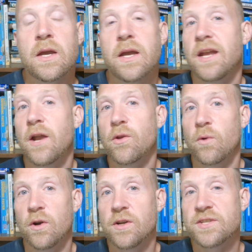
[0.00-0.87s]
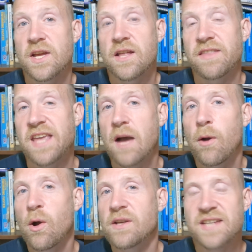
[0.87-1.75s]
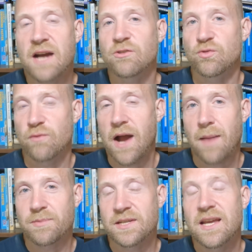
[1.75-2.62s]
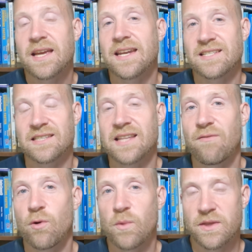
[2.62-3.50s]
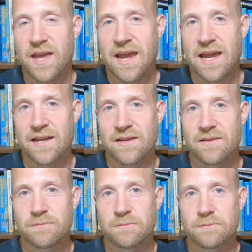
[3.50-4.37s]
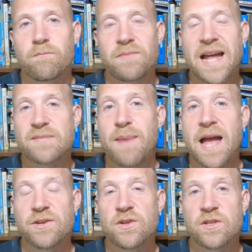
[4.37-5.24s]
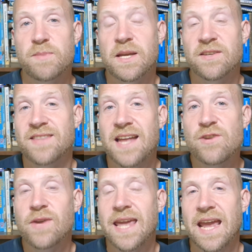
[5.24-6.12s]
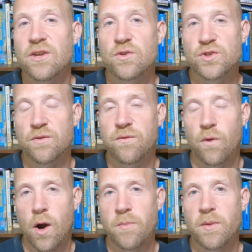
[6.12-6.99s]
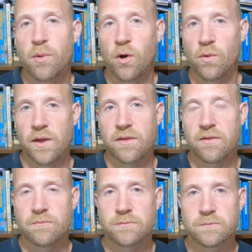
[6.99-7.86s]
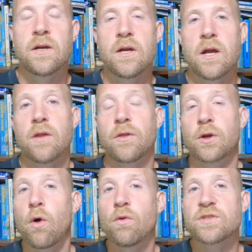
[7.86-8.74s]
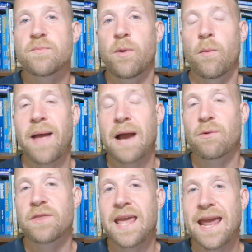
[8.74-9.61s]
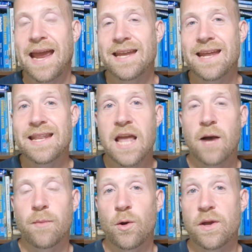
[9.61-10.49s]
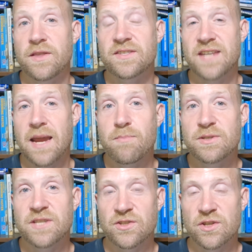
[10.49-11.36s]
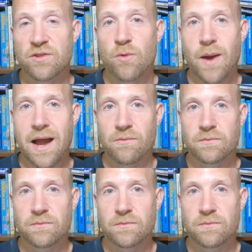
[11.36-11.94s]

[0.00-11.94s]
In other words, the elbow has now dropped and is level with the hand. That's bad news because then you can't use your forearm to pull with. The goal is to pull back with the hand and the elbow in the same position throughout.